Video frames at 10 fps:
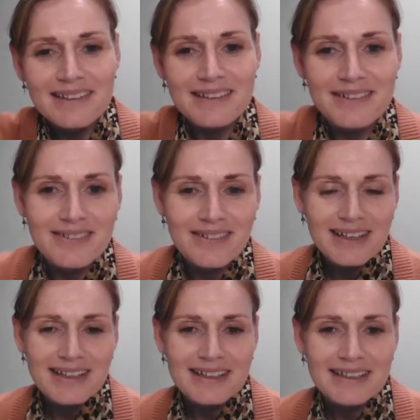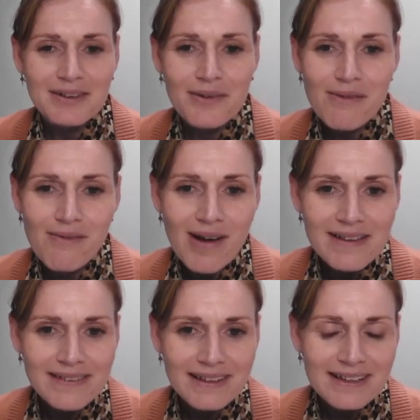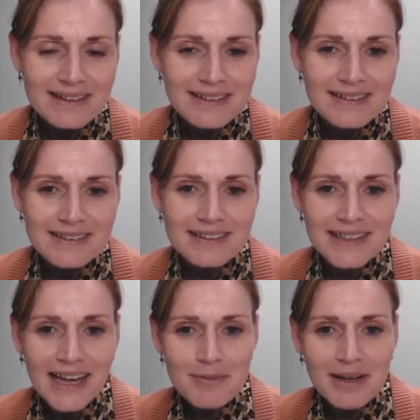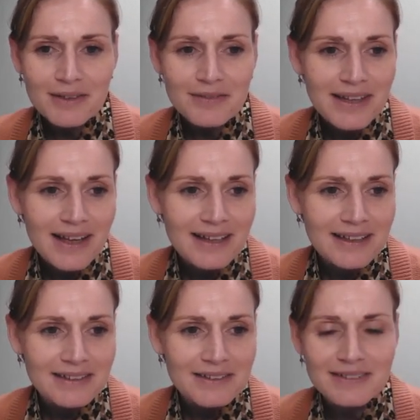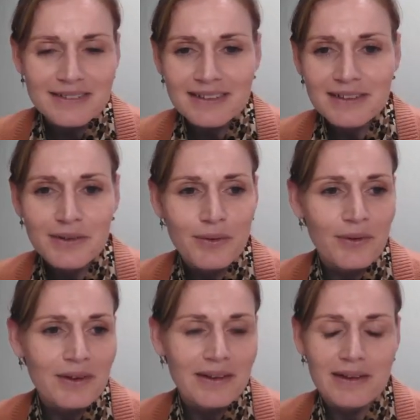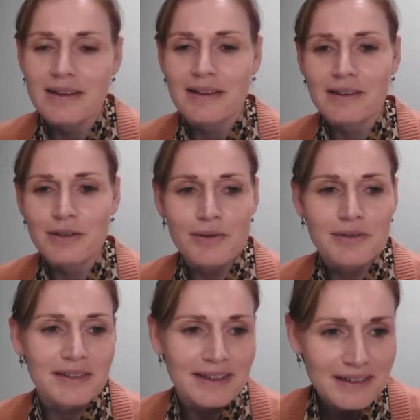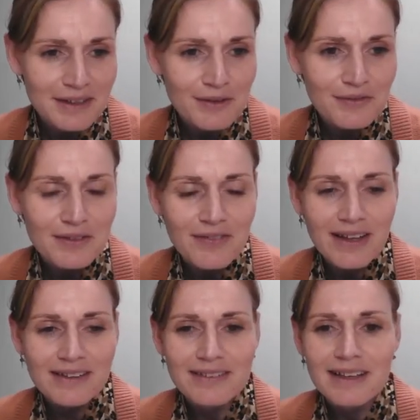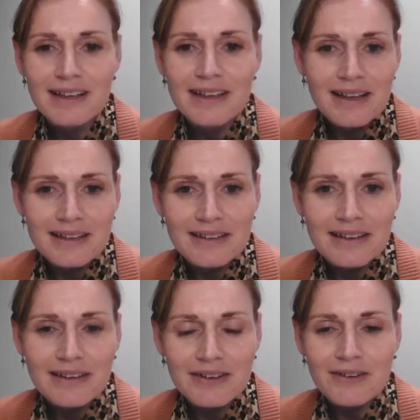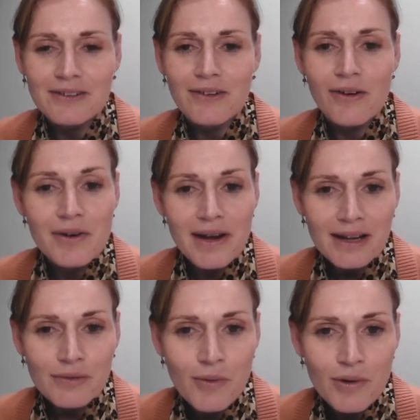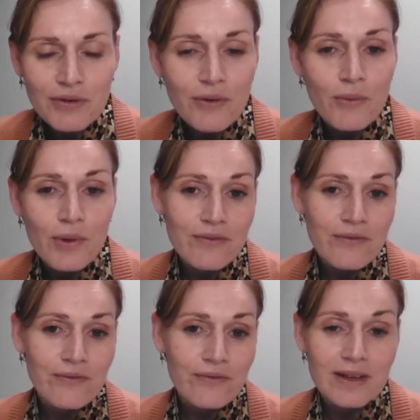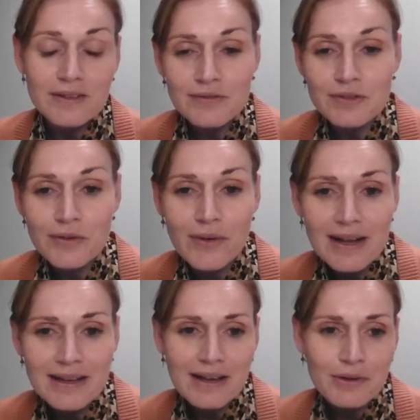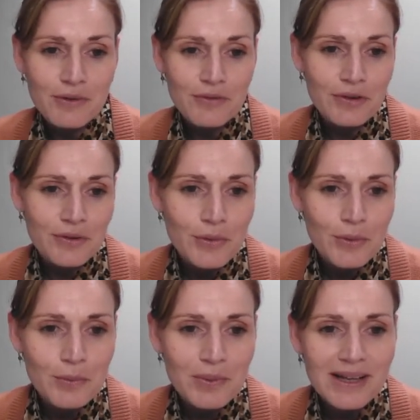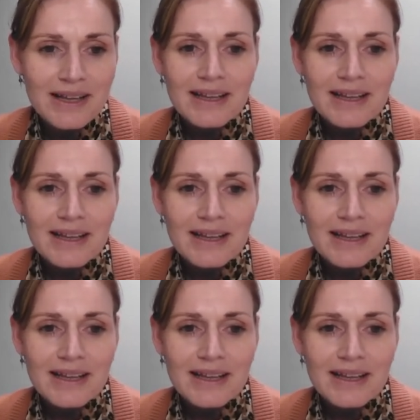So once again, this is the timeline of the hackathon, including the kickoff event, the online work with individually and with your group,